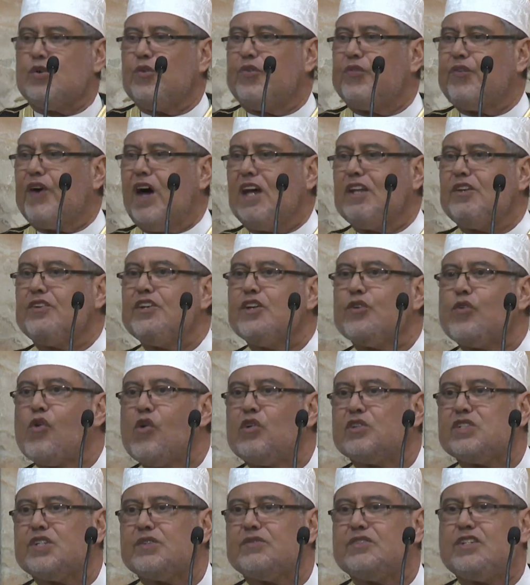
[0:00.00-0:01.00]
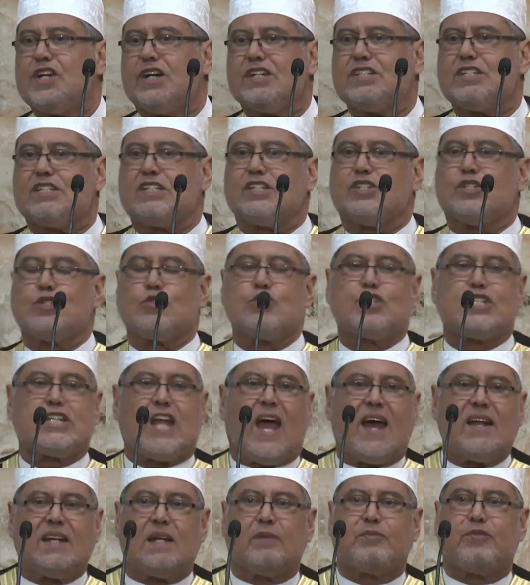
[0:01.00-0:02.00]
To fight in the cause of justice, to
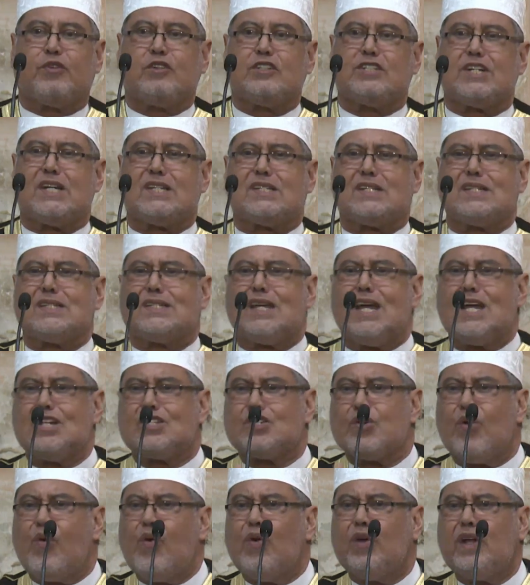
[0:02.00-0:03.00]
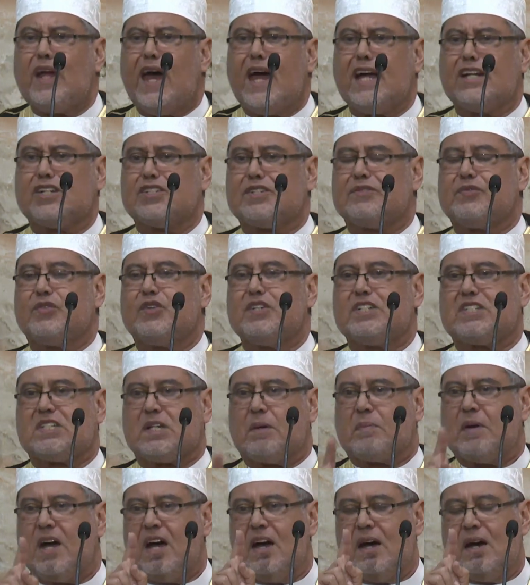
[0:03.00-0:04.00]
stand up for justice, it's all act of
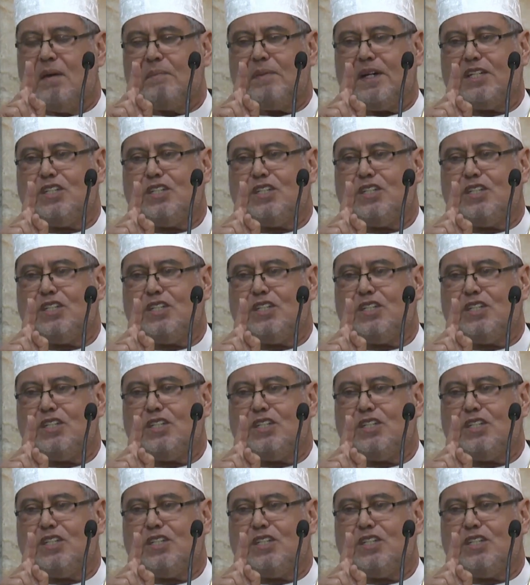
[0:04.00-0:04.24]
worship.